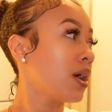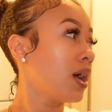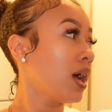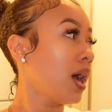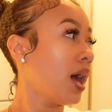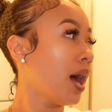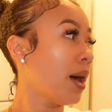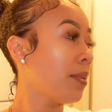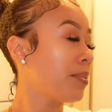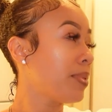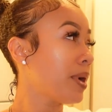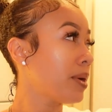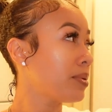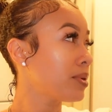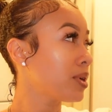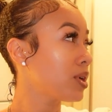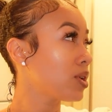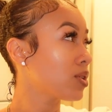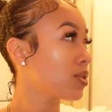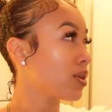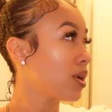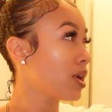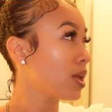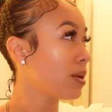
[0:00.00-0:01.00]
I'm probably gonna
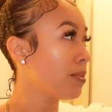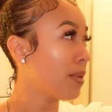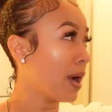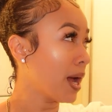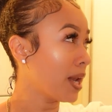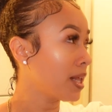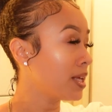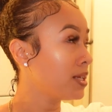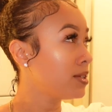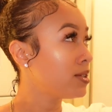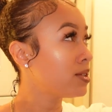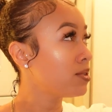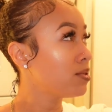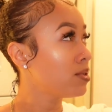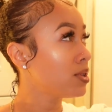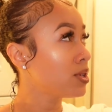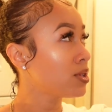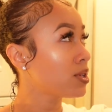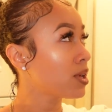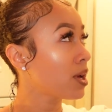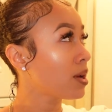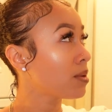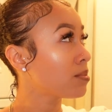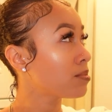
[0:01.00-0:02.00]
throw on a bodysuit or
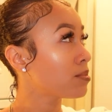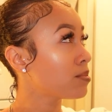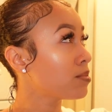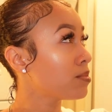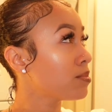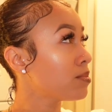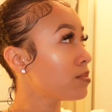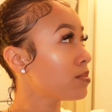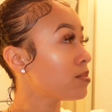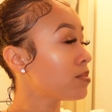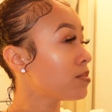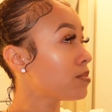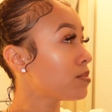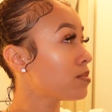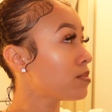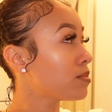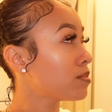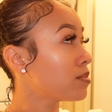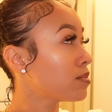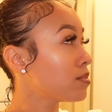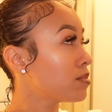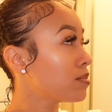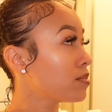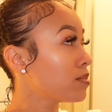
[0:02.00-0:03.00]
something.
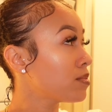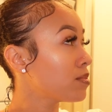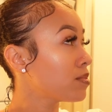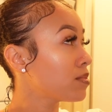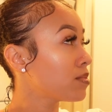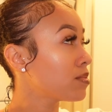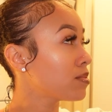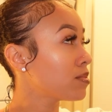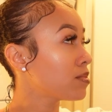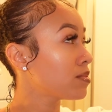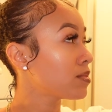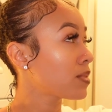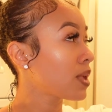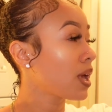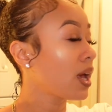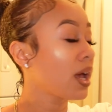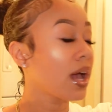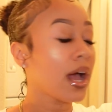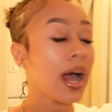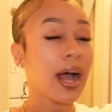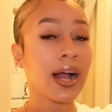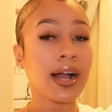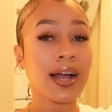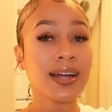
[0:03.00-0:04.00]

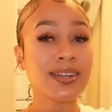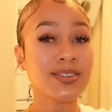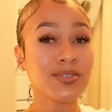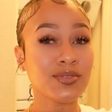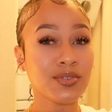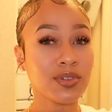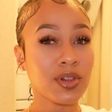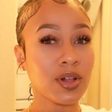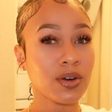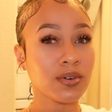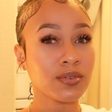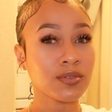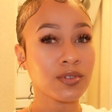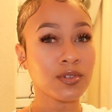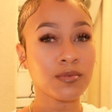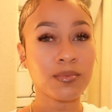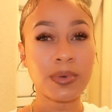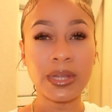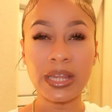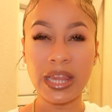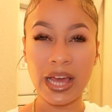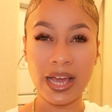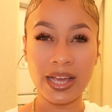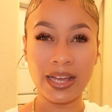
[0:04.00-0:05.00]
I got new clothes,
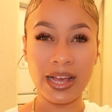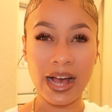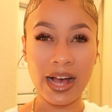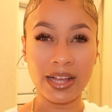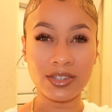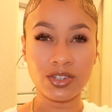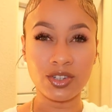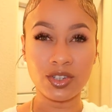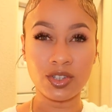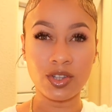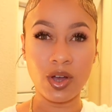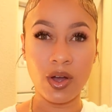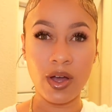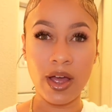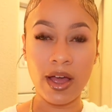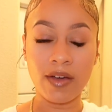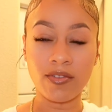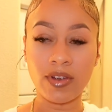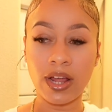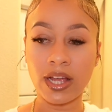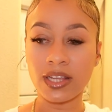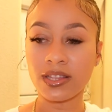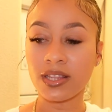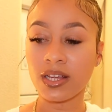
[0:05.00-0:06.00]
but like I just don't have
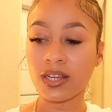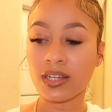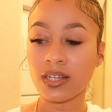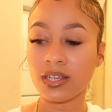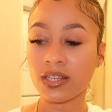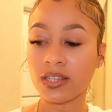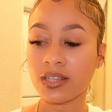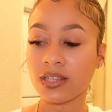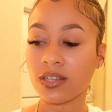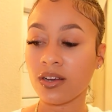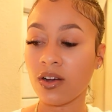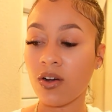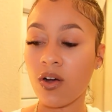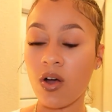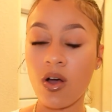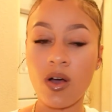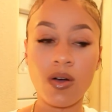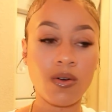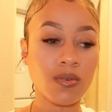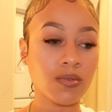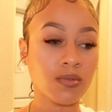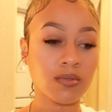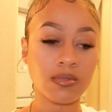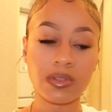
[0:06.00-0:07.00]
like the
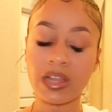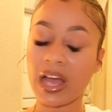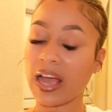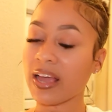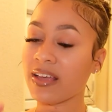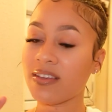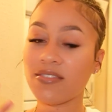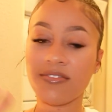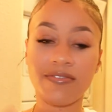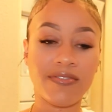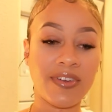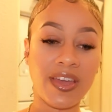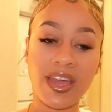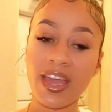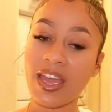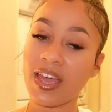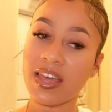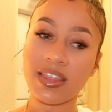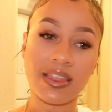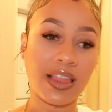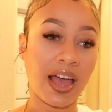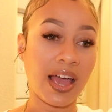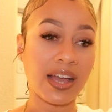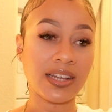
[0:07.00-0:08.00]
whole like
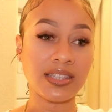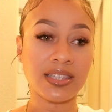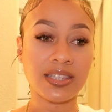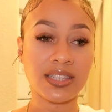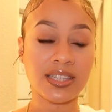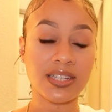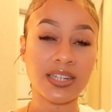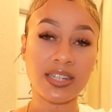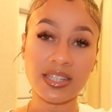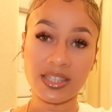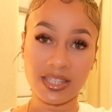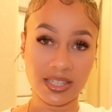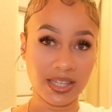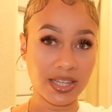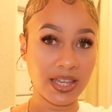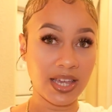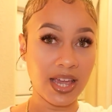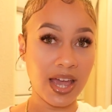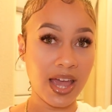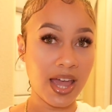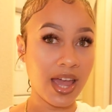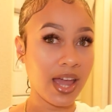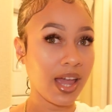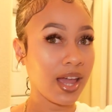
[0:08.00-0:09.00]
fit like to the T
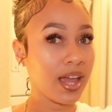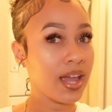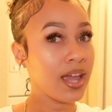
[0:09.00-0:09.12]
yet,